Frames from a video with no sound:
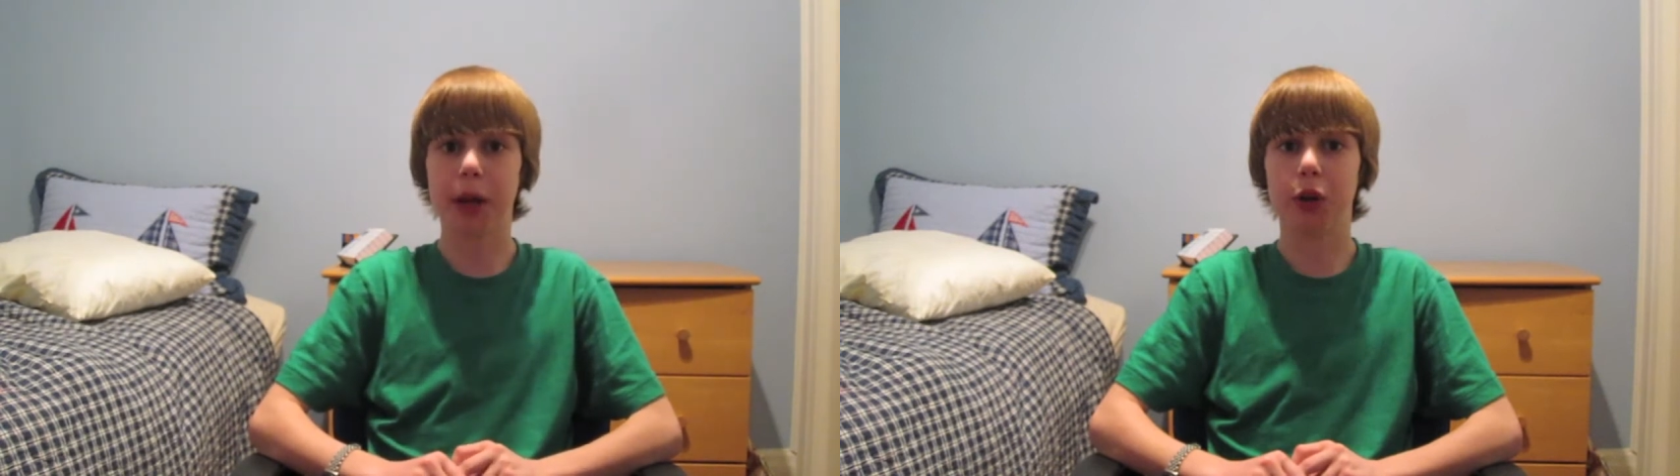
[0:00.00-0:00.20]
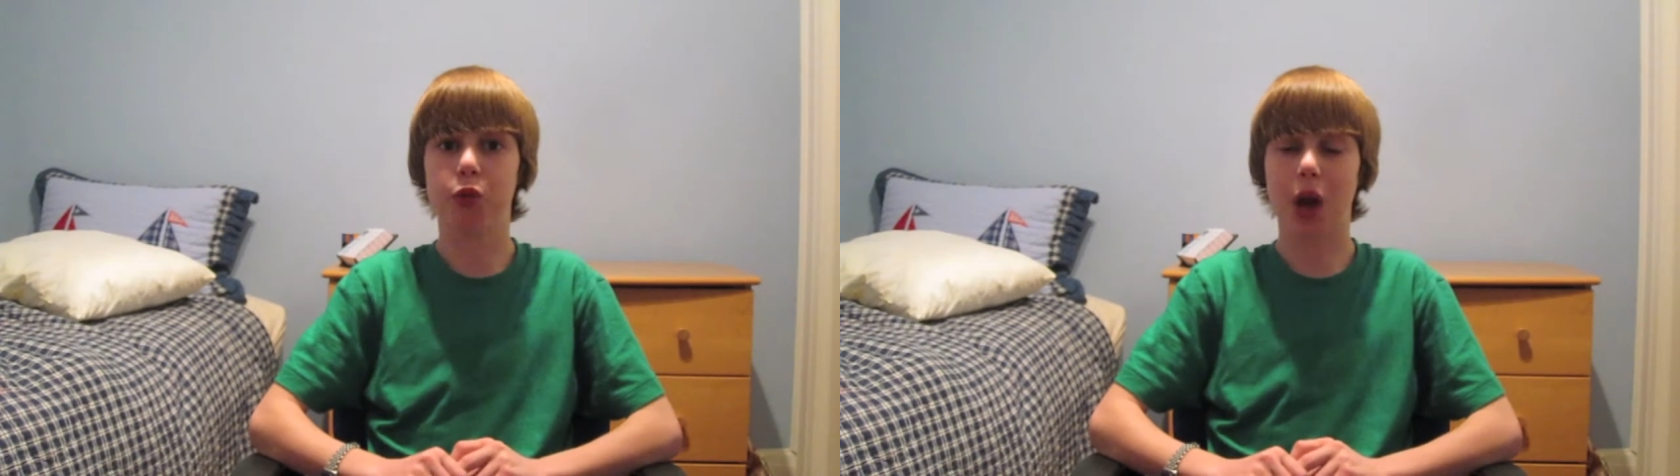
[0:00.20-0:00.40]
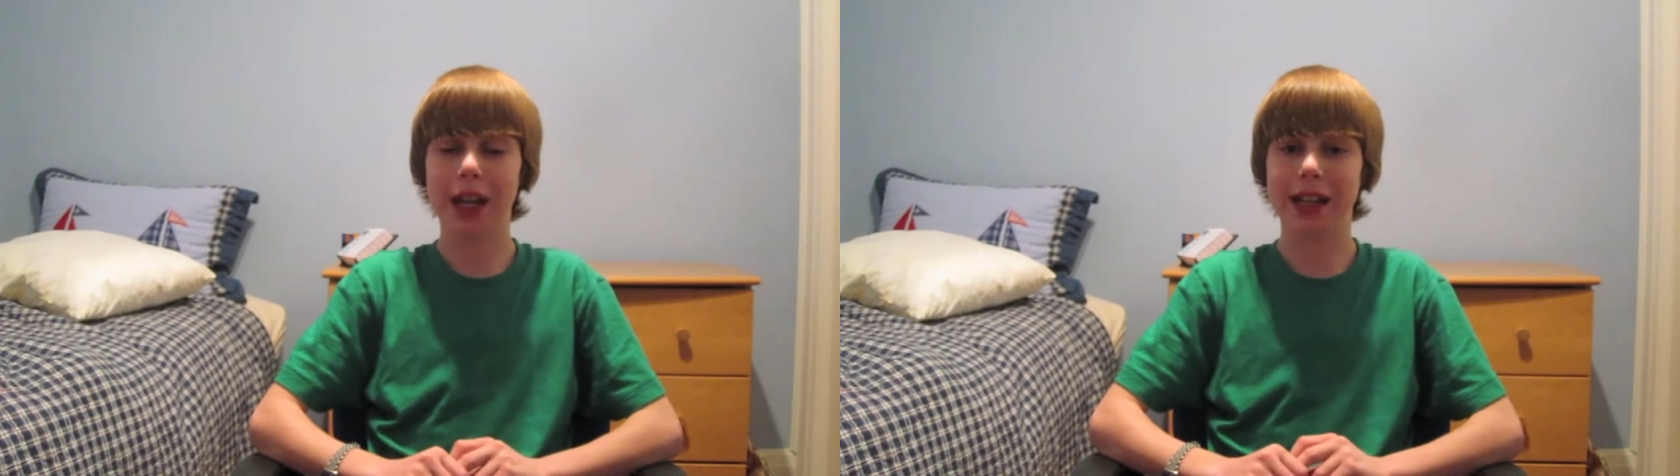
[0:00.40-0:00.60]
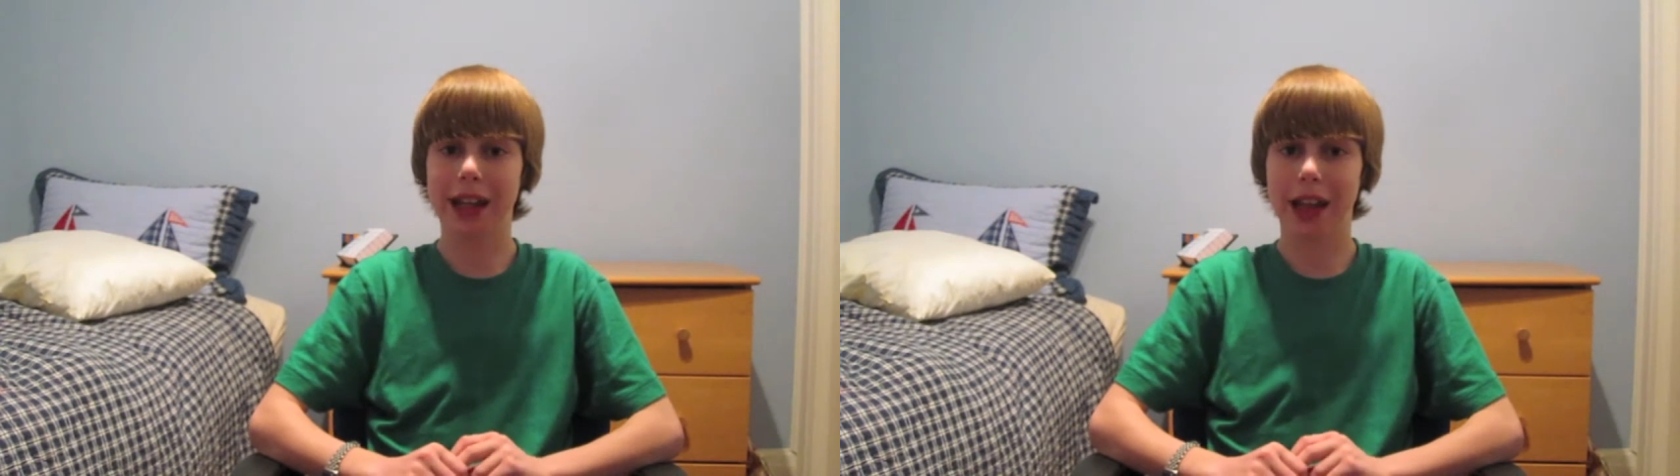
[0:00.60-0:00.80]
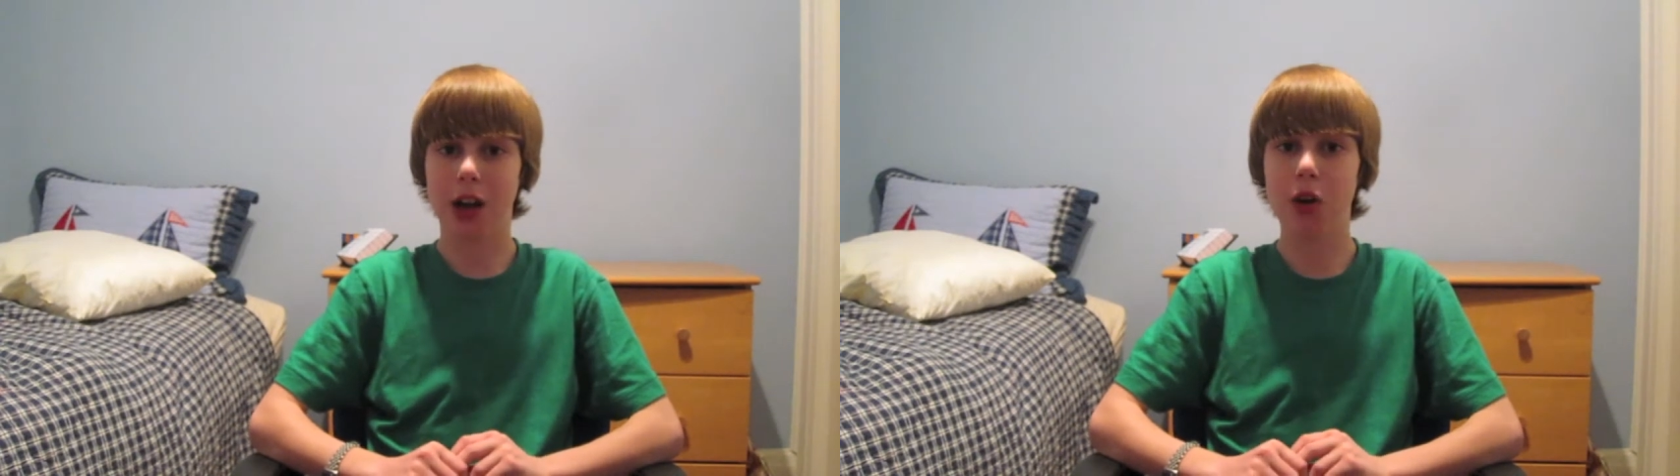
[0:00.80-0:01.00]
but right
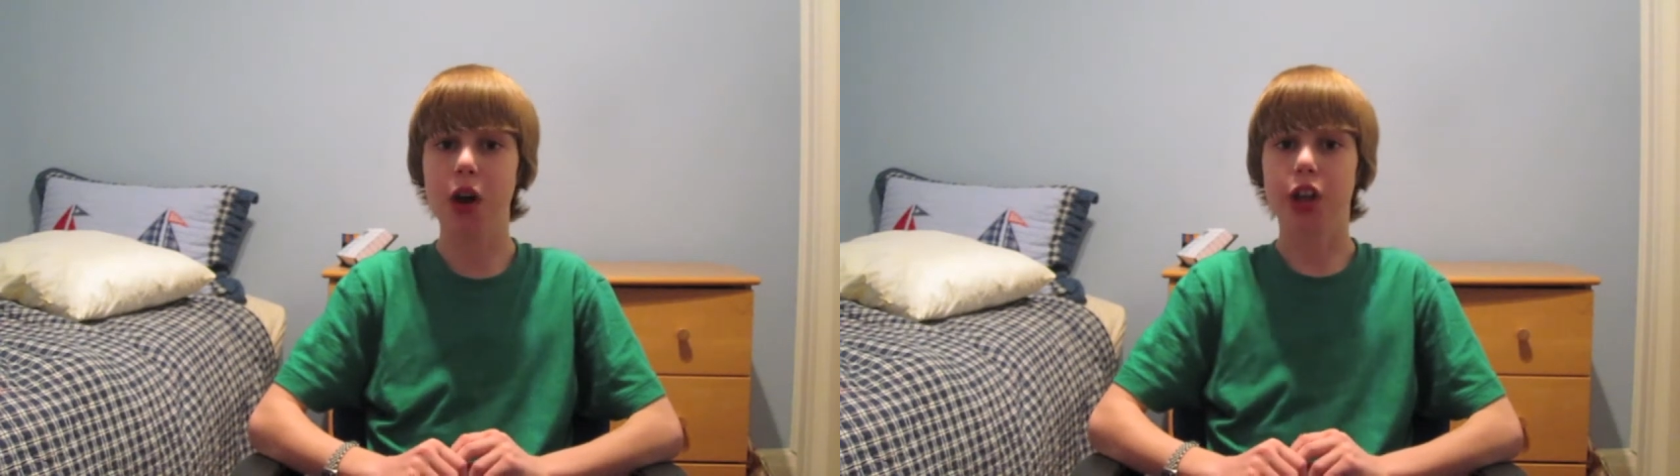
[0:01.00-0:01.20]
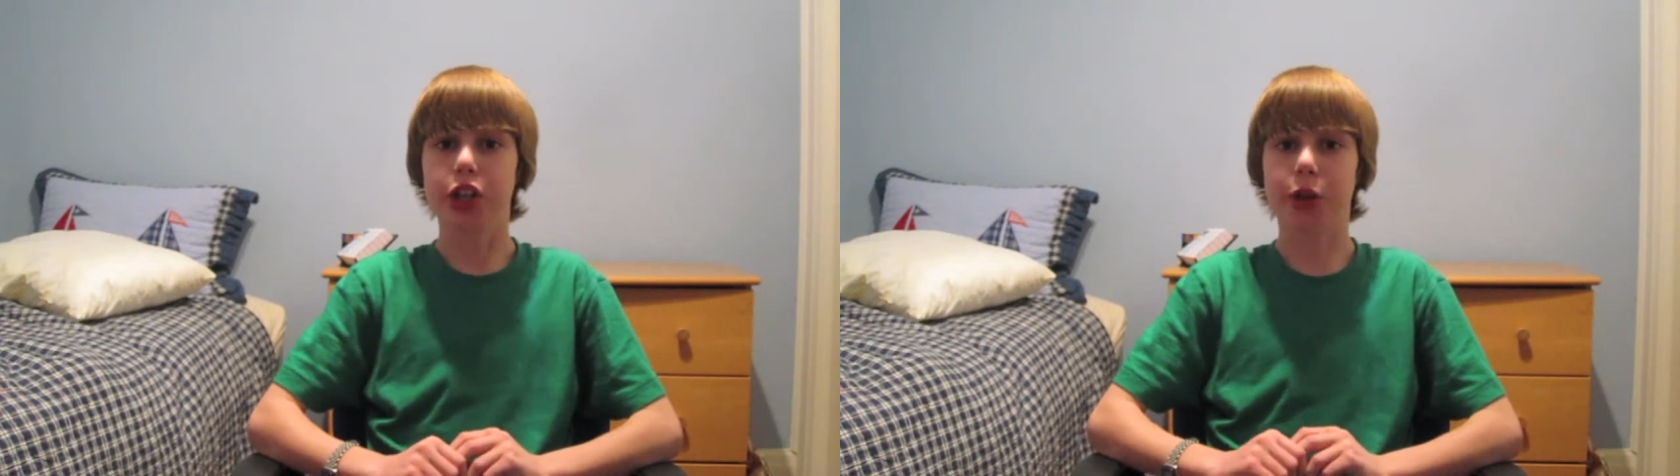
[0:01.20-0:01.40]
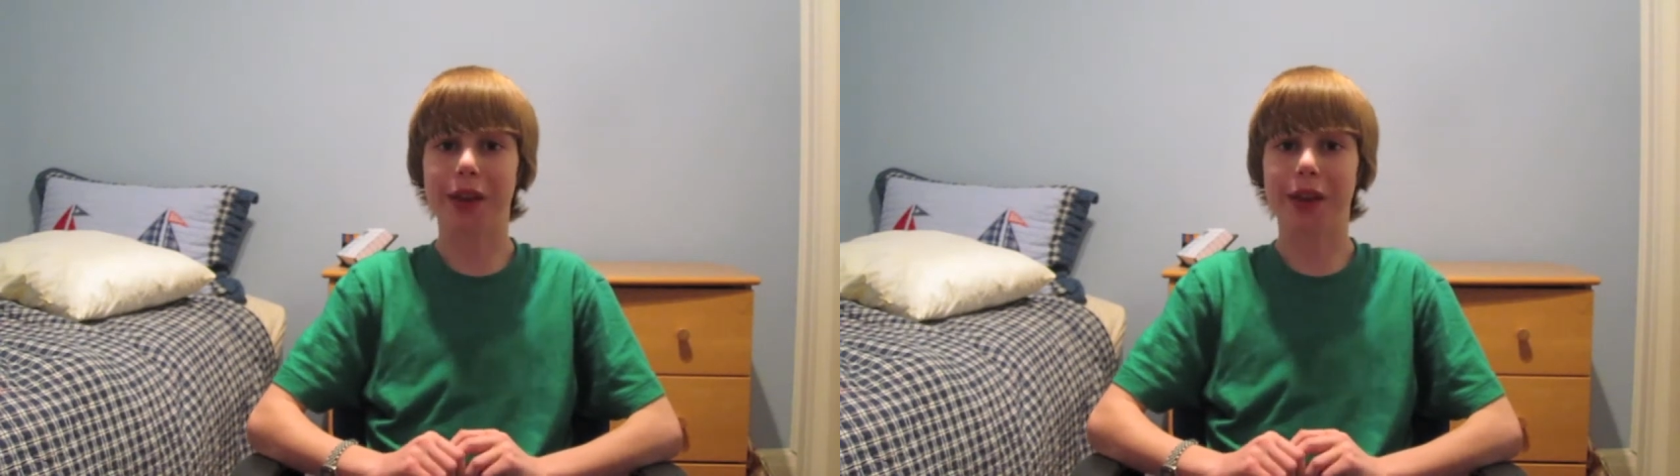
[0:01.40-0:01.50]
now you